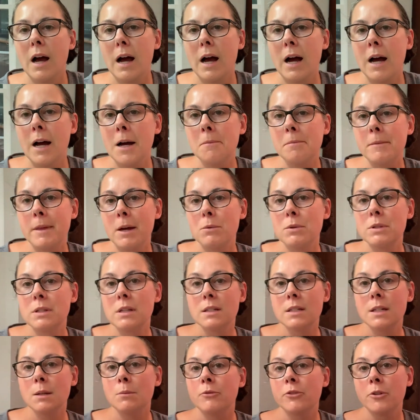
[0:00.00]
Um, that was
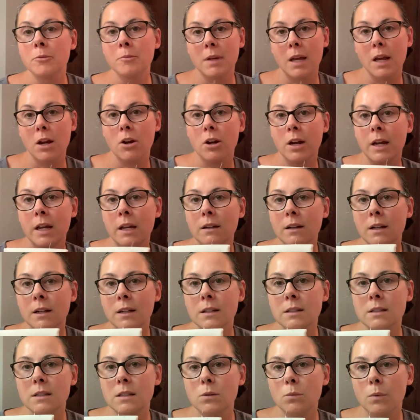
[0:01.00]
a tip from Gary,
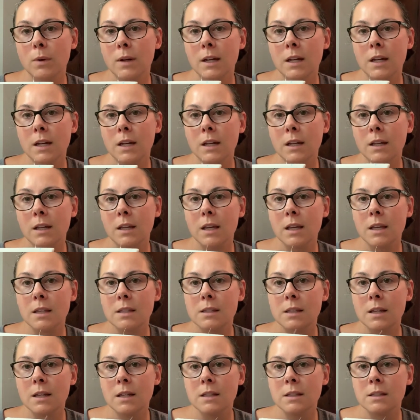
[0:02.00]
and it's the way he
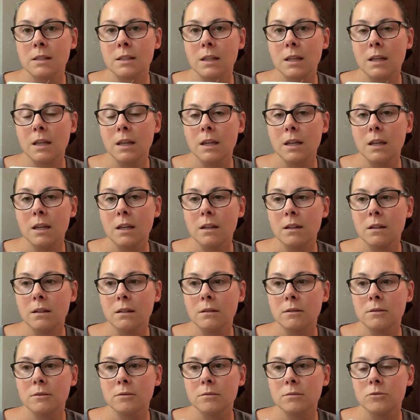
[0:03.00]
says
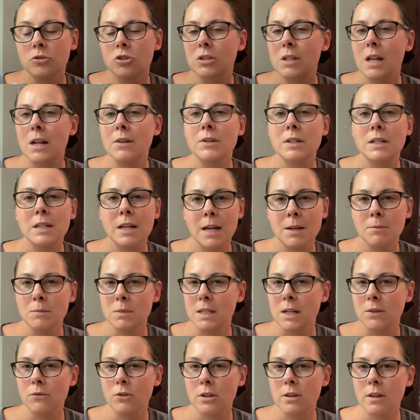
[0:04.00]
he, just kind of a time
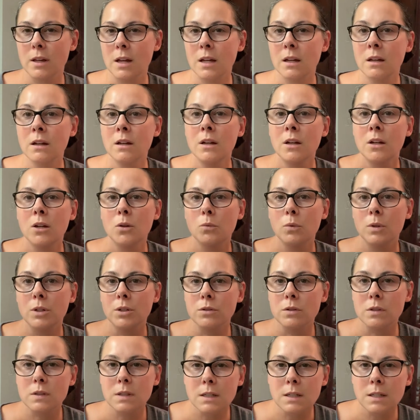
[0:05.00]
saver thing. When
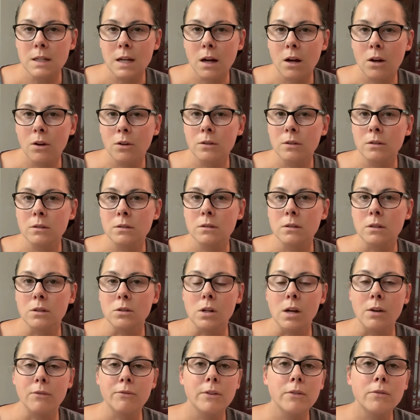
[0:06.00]
you sit down,
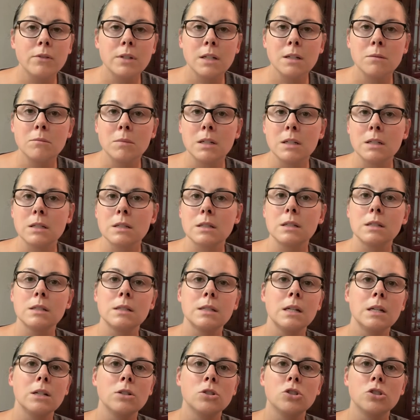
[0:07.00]
when you have fifteen minutes to
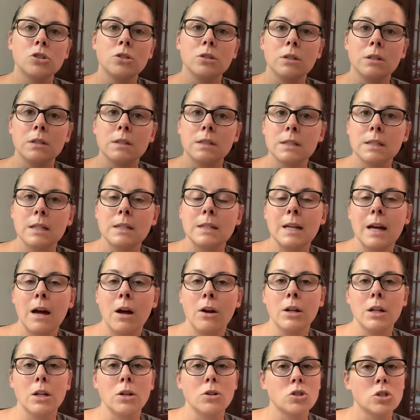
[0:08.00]
stitch, you can sit
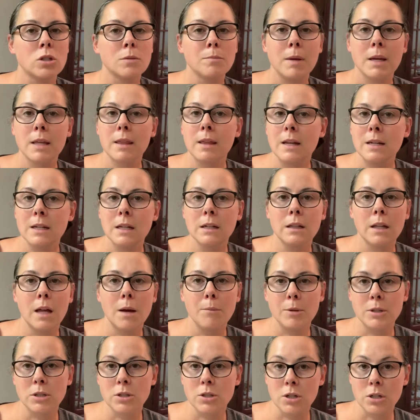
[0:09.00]
down and you can just pick that needle
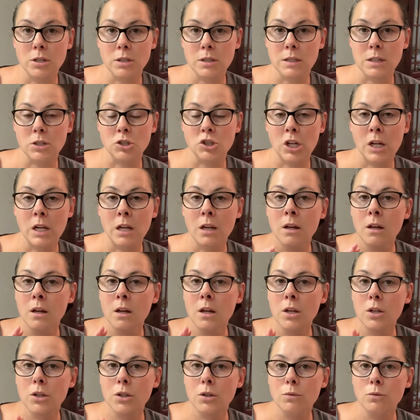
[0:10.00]
up and start stitching.
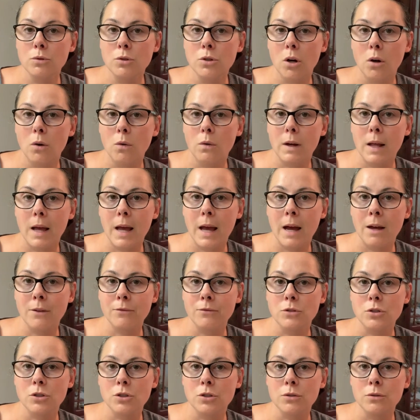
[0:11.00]
You don't
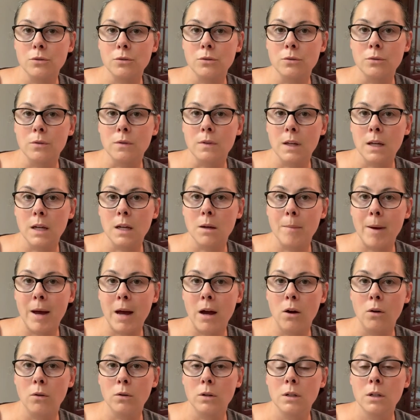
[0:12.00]
have to think
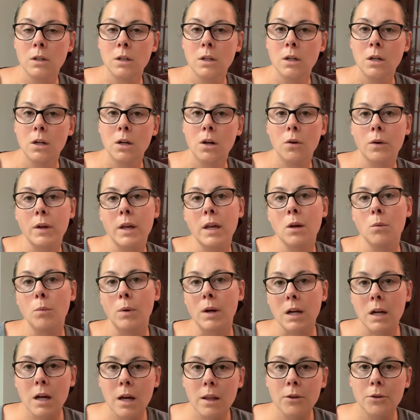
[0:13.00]
about, okay,
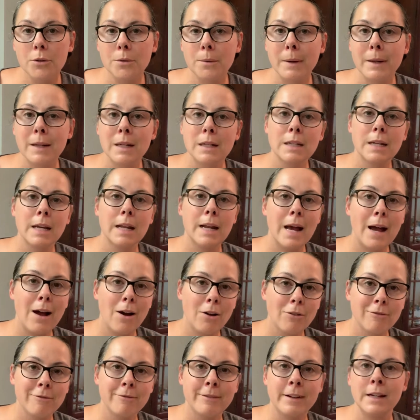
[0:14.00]
what color do I need to get
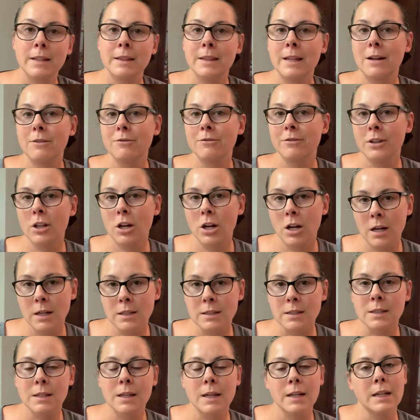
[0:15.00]
out? Find that
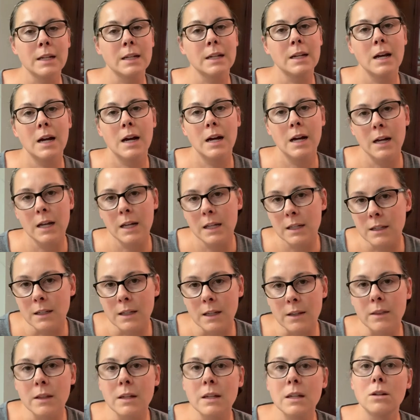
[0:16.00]
floss, get it cut,
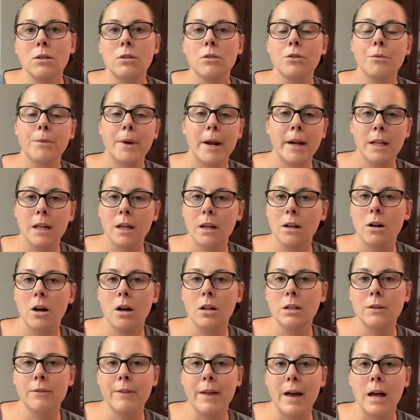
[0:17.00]
get the needle threaded,
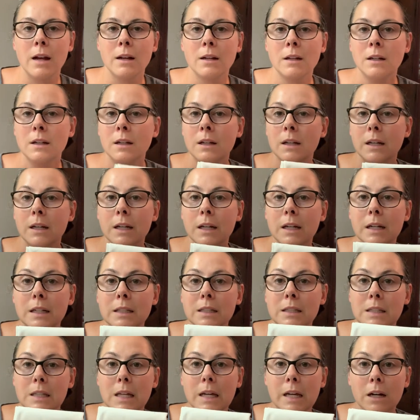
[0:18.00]
all of that.
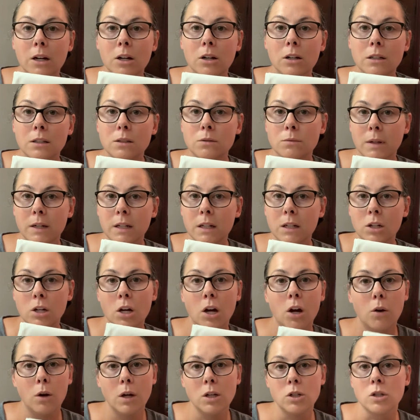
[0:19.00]
It's there, it's ready to
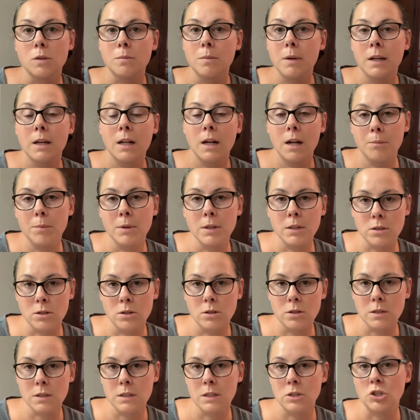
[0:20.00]
go. I just pick it up and I
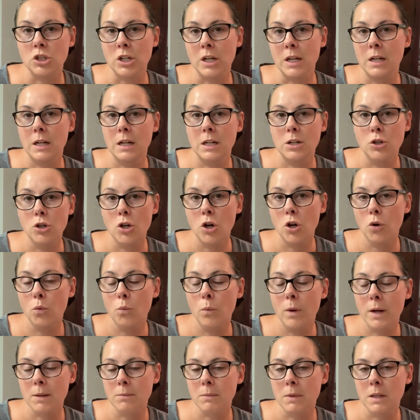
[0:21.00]
start stitching and I know
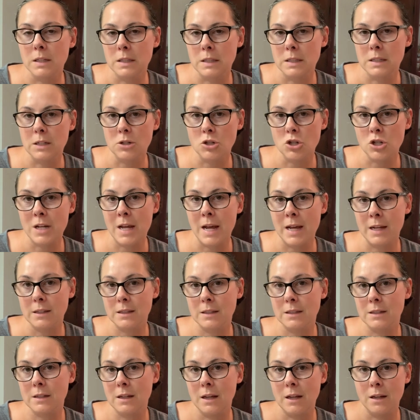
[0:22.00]
what I'm gonna stitch
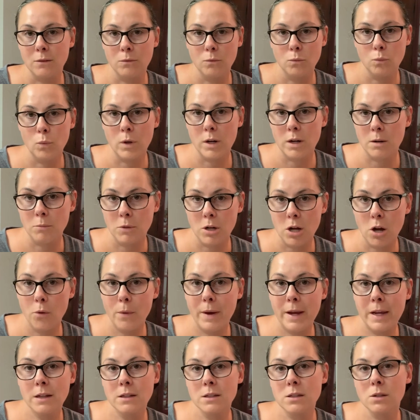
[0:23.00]
next and where I'm
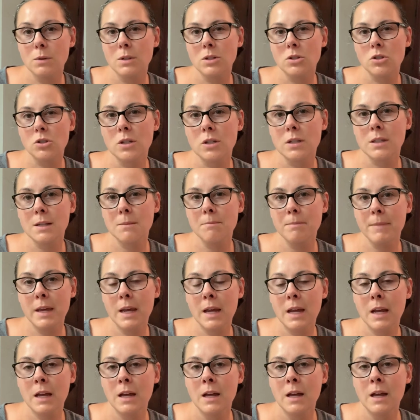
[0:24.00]
going. So just
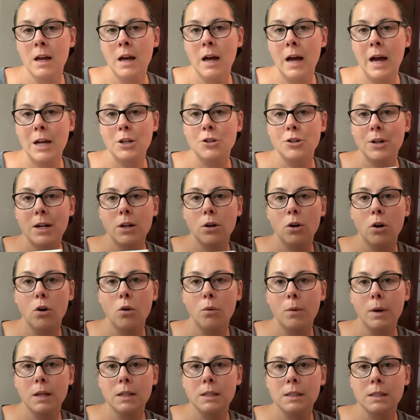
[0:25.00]
something, I try to
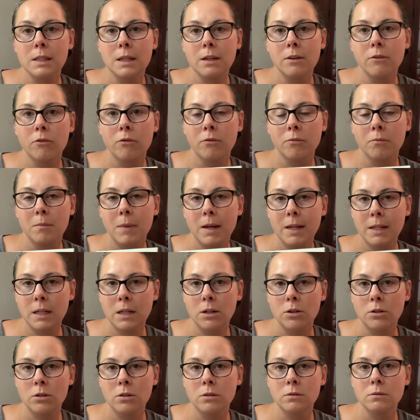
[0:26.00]
always leave my
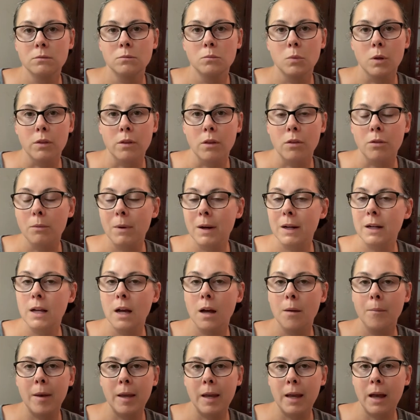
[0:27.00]
needle with the
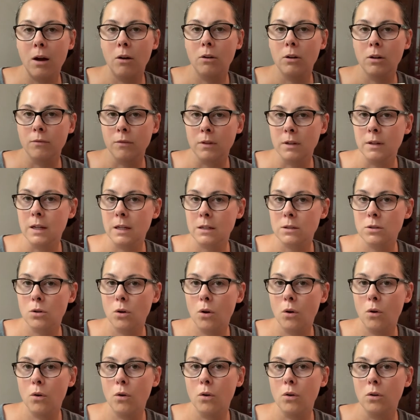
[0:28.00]
thread coming out at the next
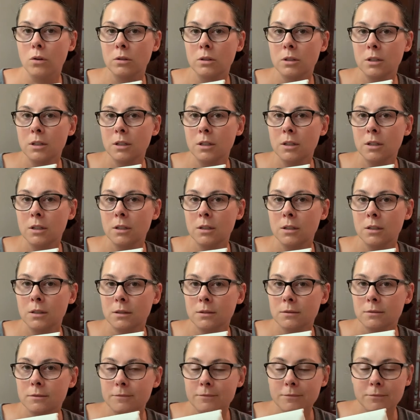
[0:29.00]
hole,
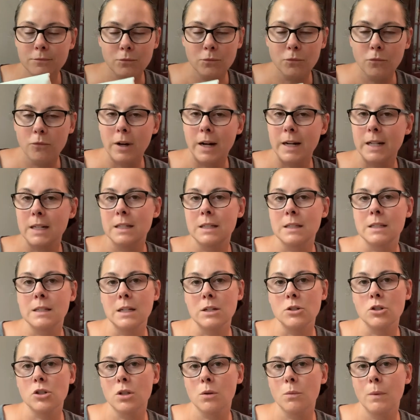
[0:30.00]
ready to
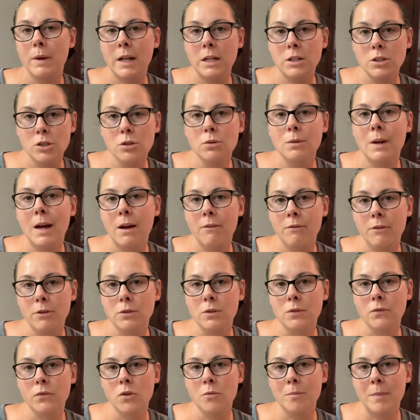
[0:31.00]
stitch. So when I do have
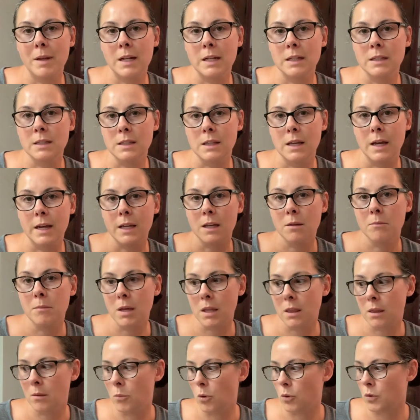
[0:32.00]
those few minutes, I can
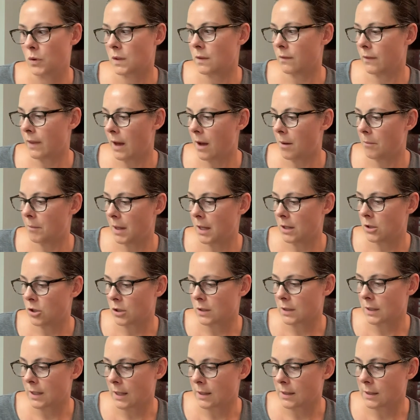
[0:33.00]
make the most of them and
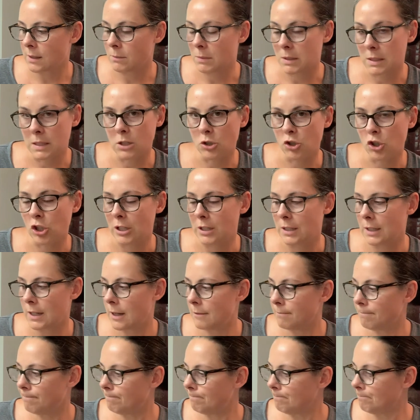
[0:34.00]
just get some stitching
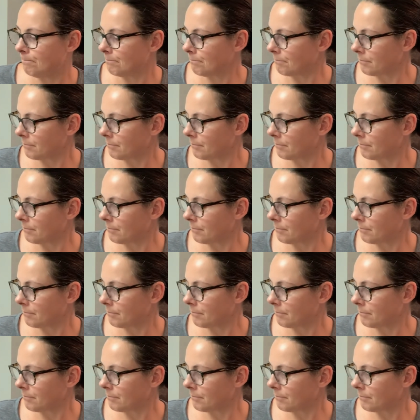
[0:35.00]
done.